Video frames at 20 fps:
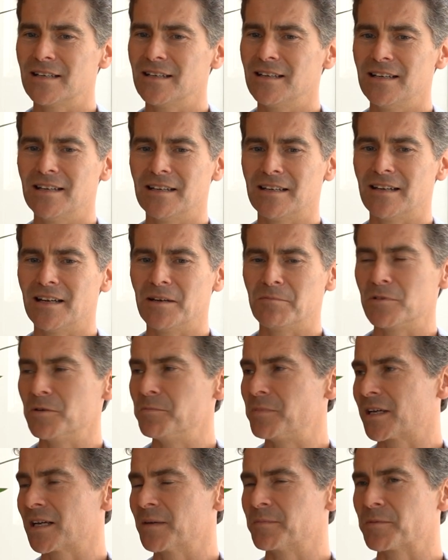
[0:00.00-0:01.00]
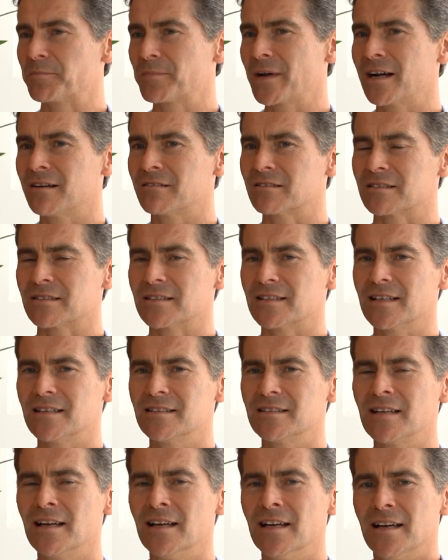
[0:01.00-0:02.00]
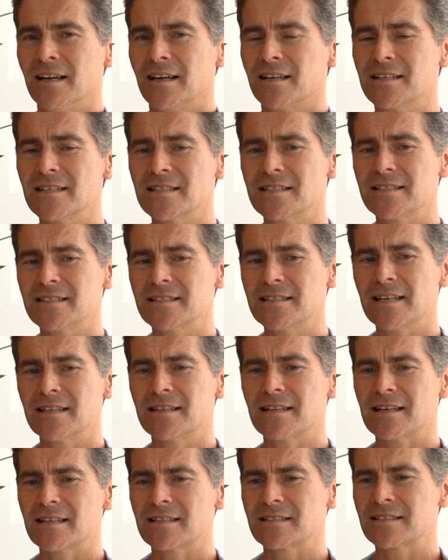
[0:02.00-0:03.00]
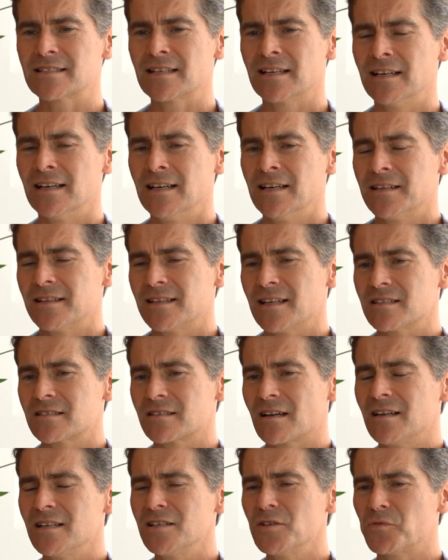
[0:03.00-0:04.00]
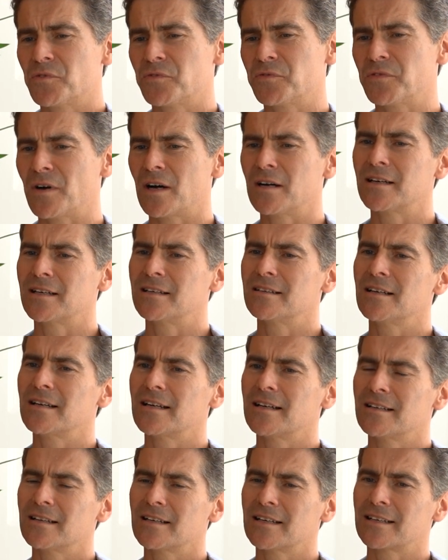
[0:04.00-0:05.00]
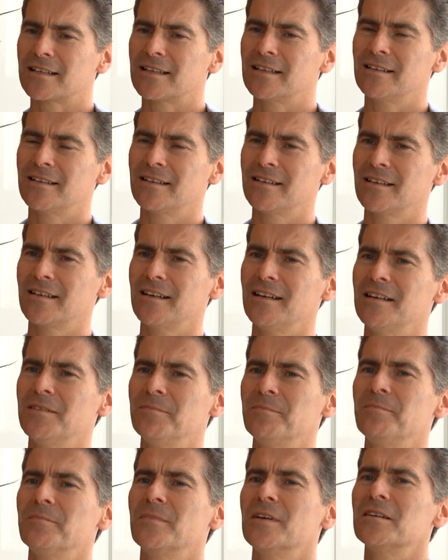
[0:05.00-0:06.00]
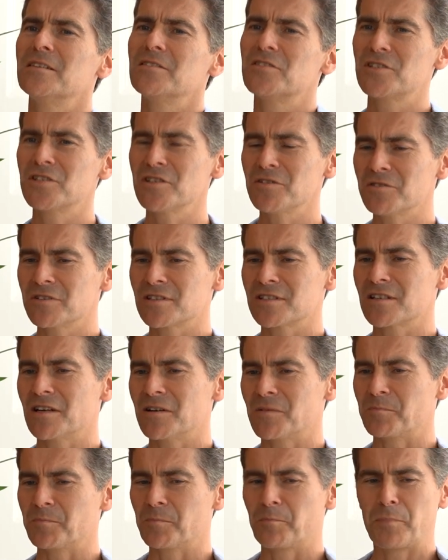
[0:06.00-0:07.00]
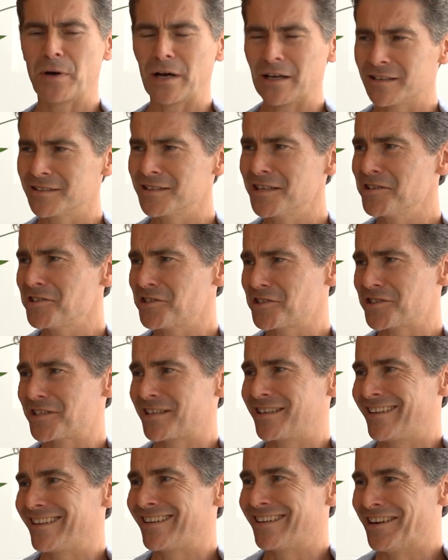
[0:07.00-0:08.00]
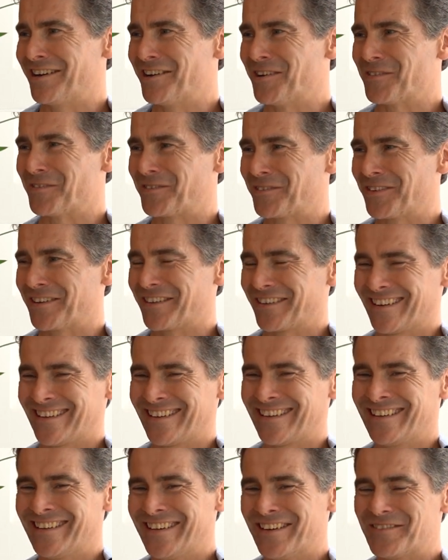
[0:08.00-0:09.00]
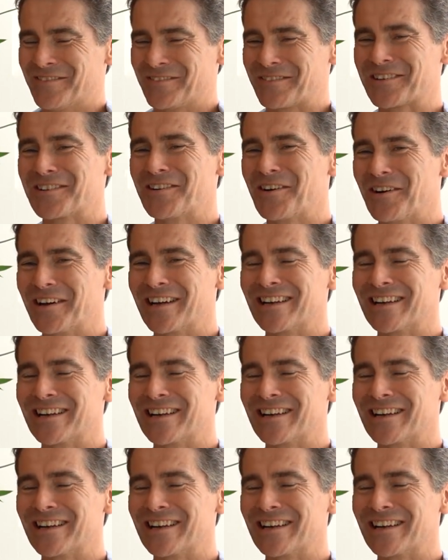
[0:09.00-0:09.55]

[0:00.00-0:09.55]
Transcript: it will become apparent. And as I say, that's kind of fine. Like students aren't punished, for not